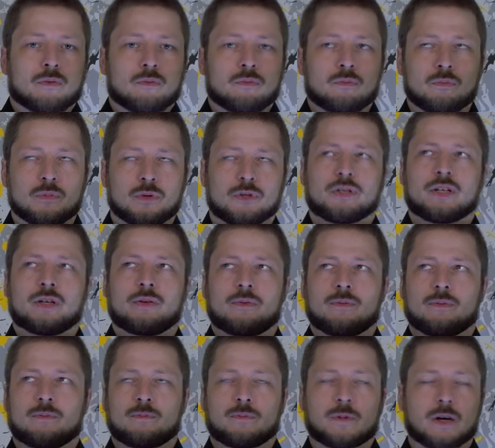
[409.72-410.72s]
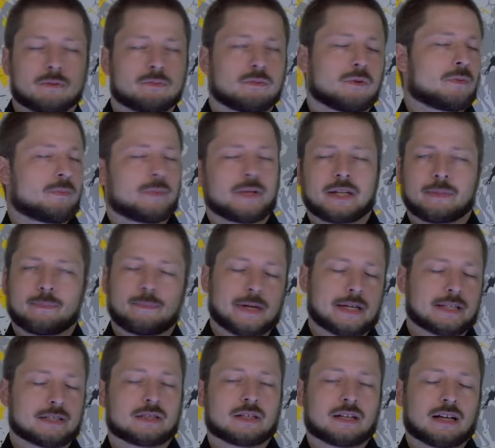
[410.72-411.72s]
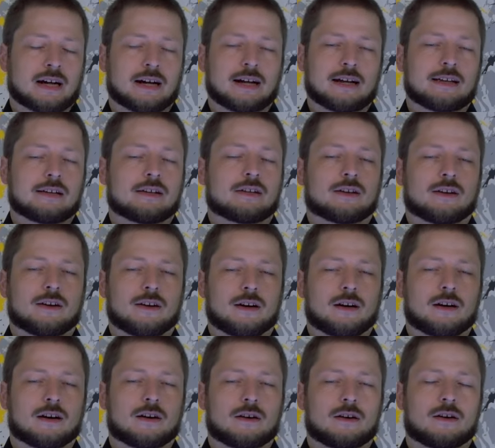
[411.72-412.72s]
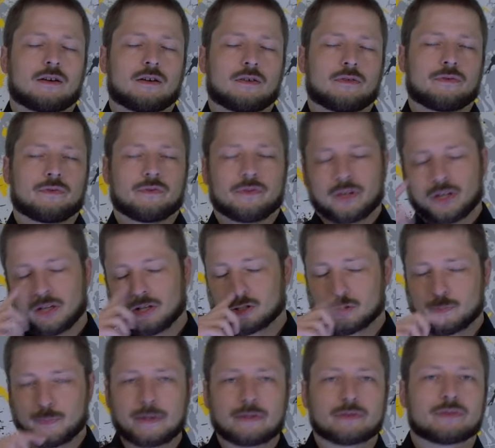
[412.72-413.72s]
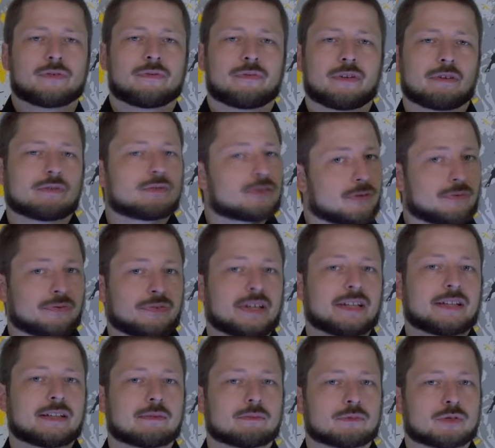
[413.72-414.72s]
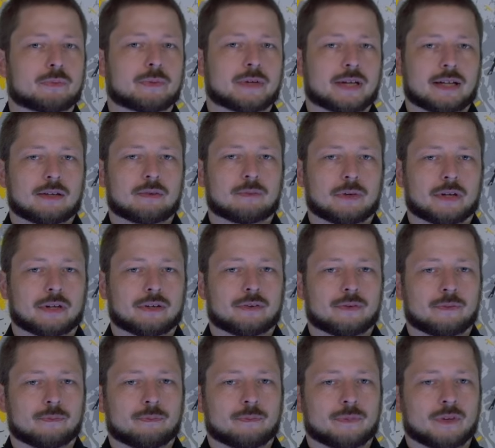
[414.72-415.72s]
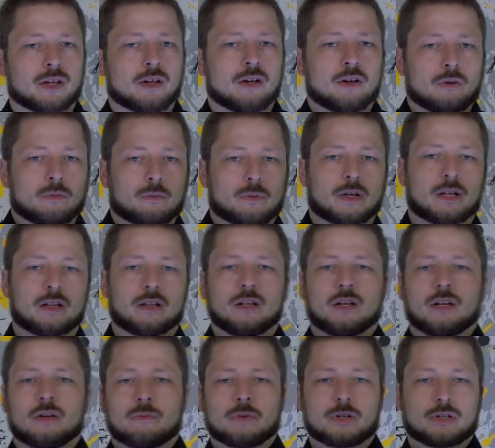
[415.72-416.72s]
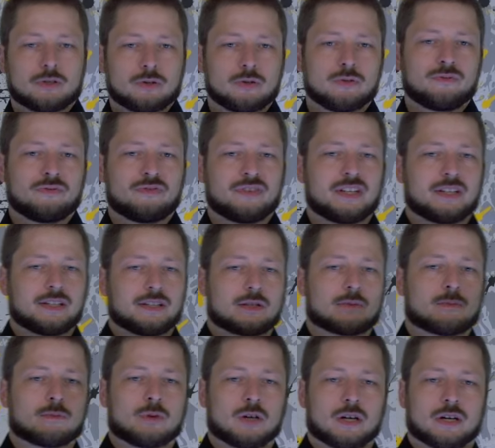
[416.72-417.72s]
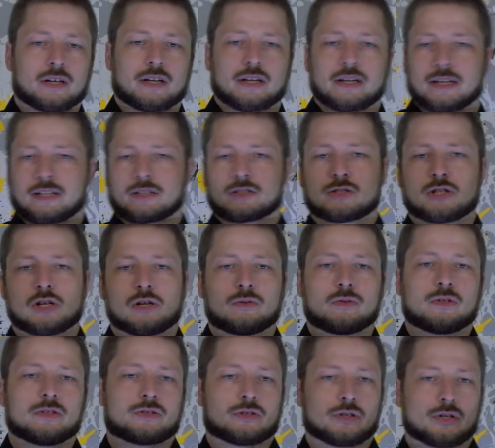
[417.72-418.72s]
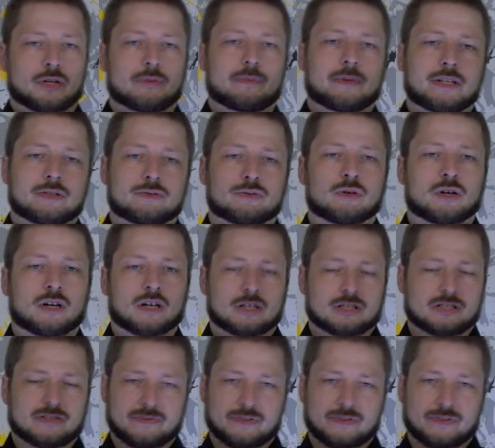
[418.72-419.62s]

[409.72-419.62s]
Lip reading: what would be the best kind of conspiracy theory to feed them to begin with? Well, we could feed them one and then slowly turn them into us